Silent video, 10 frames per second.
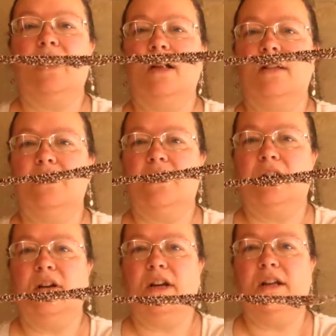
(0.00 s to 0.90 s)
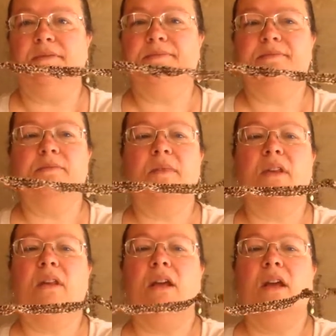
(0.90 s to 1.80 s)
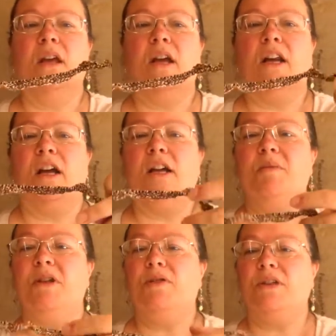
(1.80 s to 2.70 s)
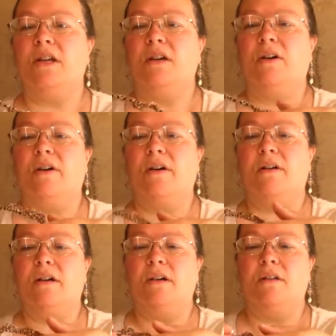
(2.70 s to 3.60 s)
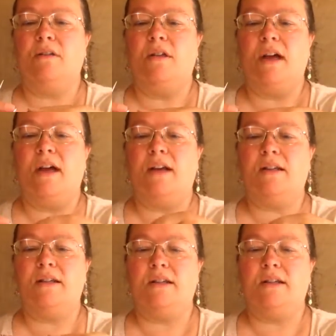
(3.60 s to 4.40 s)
gotten started on it, and I am using yarn that